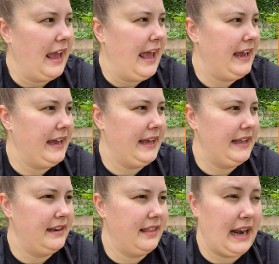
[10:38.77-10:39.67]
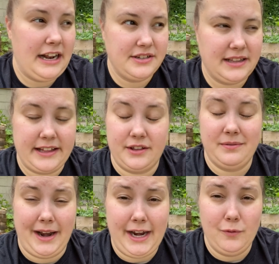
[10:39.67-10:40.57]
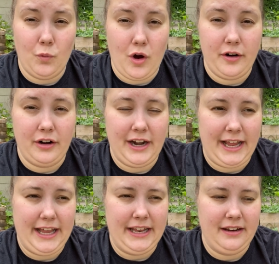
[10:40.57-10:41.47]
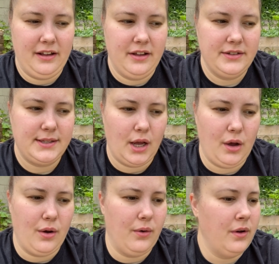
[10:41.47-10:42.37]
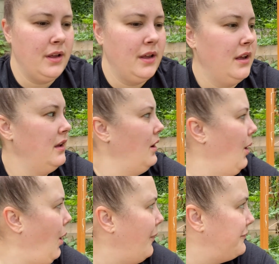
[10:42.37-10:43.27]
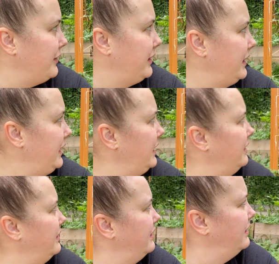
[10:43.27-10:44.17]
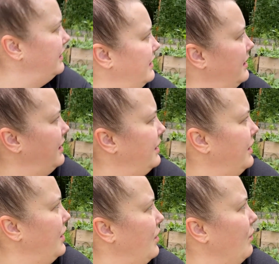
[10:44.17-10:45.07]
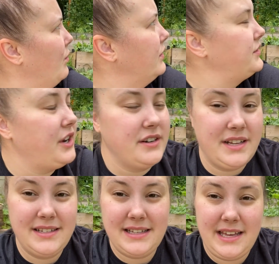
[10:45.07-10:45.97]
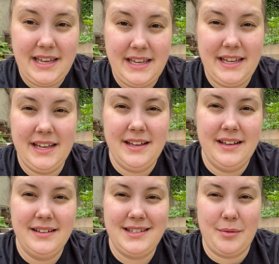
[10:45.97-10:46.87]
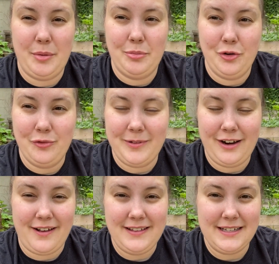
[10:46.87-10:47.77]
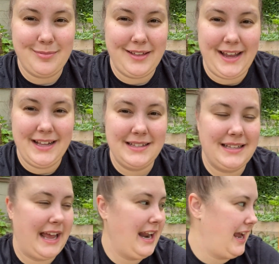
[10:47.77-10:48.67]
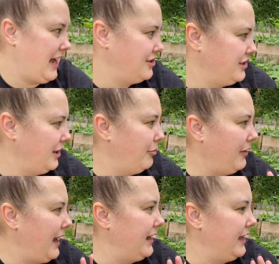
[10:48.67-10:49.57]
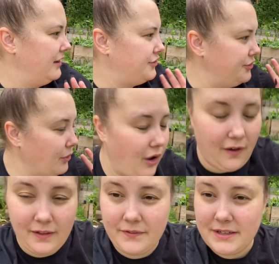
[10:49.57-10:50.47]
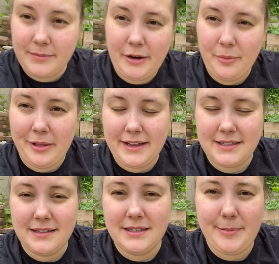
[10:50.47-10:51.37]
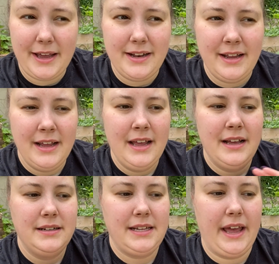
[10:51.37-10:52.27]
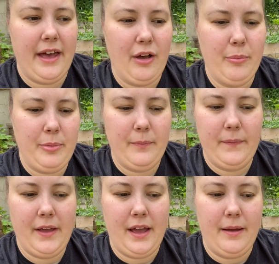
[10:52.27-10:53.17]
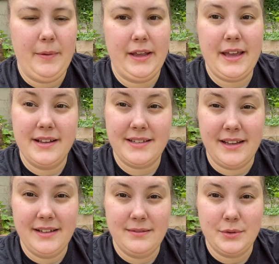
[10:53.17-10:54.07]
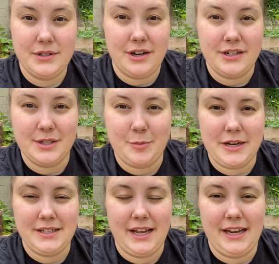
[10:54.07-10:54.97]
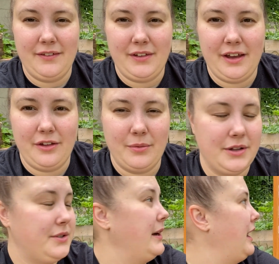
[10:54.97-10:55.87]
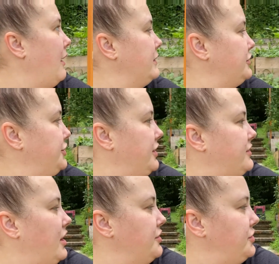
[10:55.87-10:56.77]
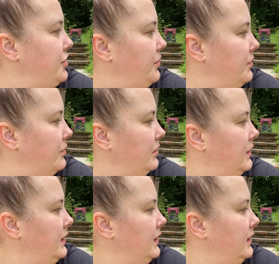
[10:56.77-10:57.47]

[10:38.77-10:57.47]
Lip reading: and then I just let the rain water it in. So hopefully we'll start to see some improvement on these plants. And I actually applied it to all of the tomato plants in this bed to help in case it would start to spread to any of the other ones. Right now it's just on two